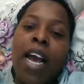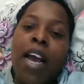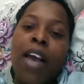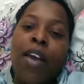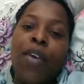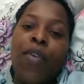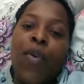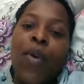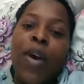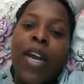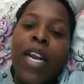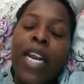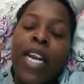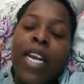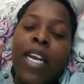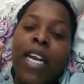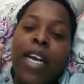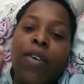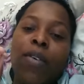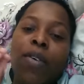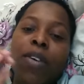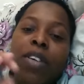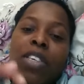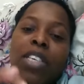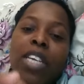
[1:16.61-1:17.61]
you are in a
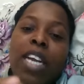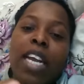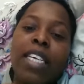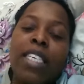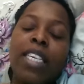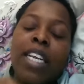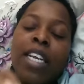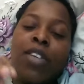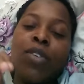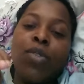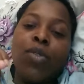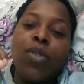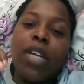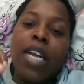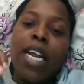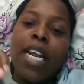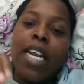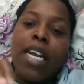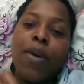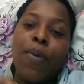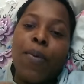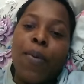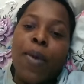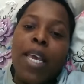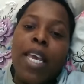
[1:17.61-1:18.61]
contract and you
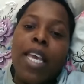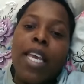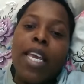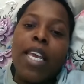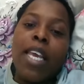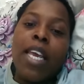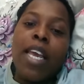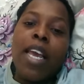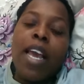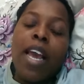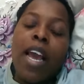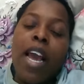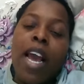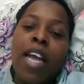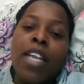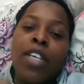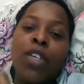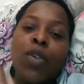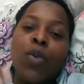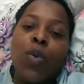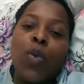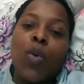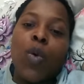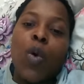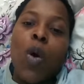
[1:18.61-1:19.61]
run away, and
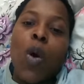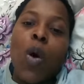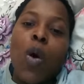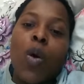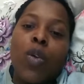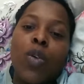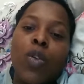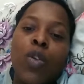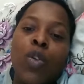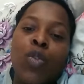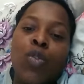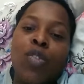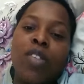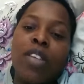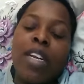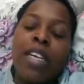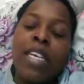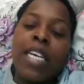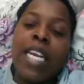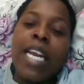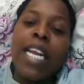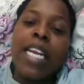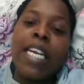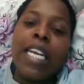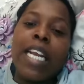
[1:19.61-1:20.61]
you go, you
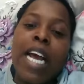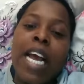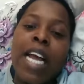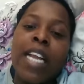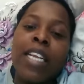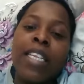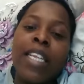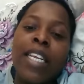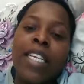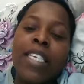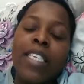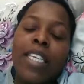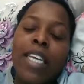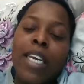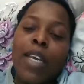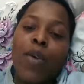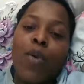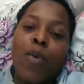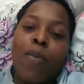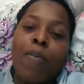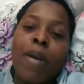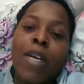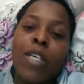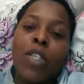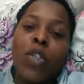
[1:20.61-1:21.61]
surrender, and they take
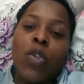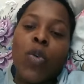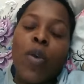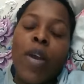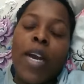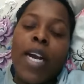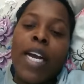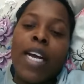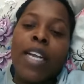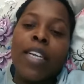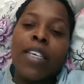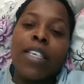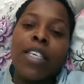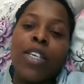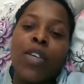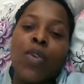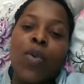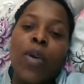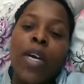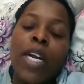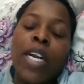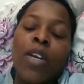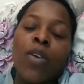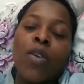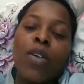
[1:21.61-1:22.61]
you back to your country, you
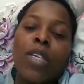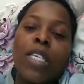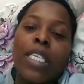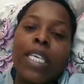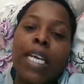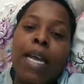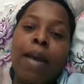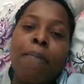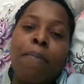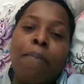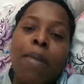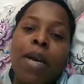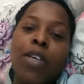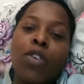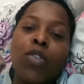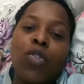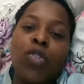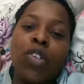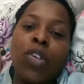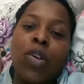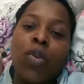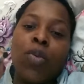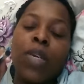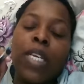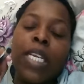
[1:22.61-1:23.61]
cannot come back to
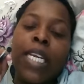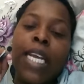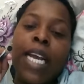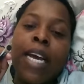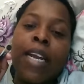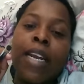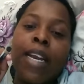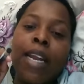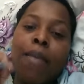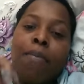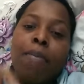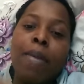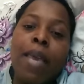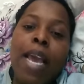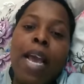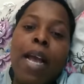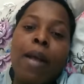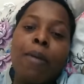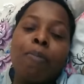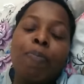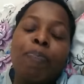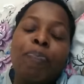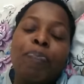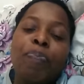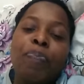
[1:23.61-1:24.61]
Saudi Arabia
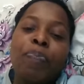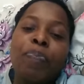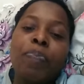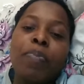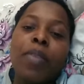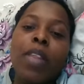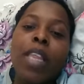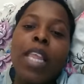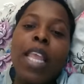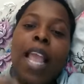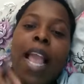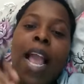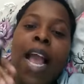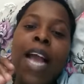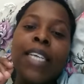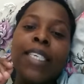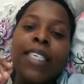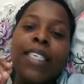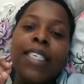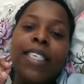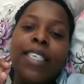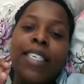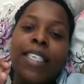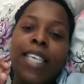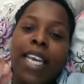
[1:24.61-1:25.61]

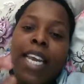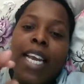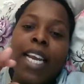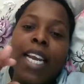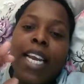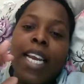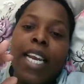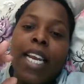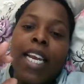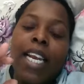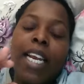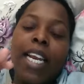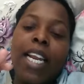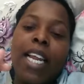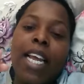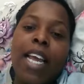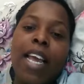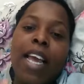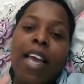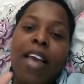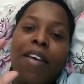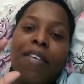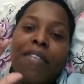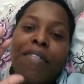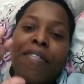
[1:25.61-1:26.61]
until
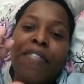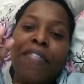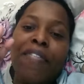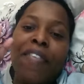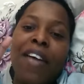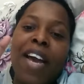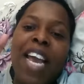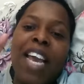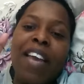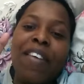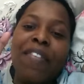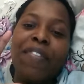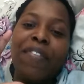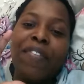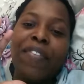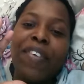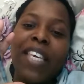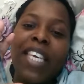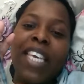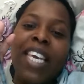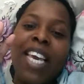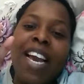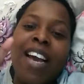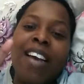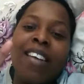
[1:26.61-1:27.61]
5
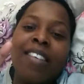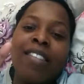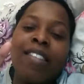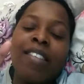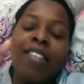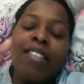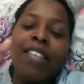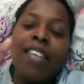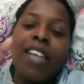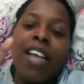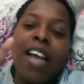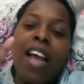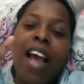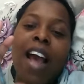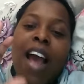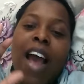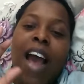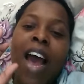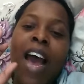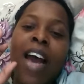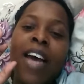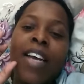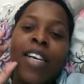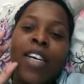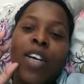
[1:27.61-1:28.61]
years
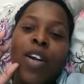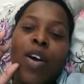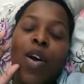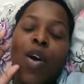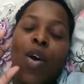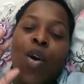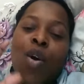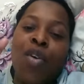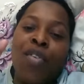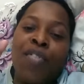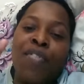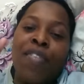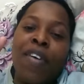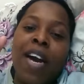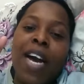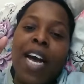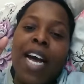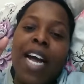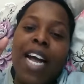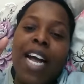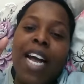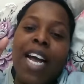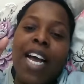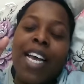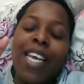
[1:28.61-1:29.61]
are over.
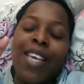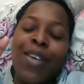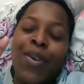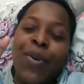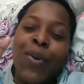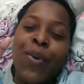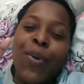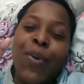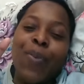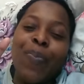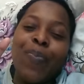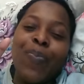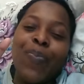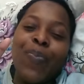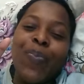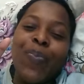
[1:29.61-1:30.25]
You know,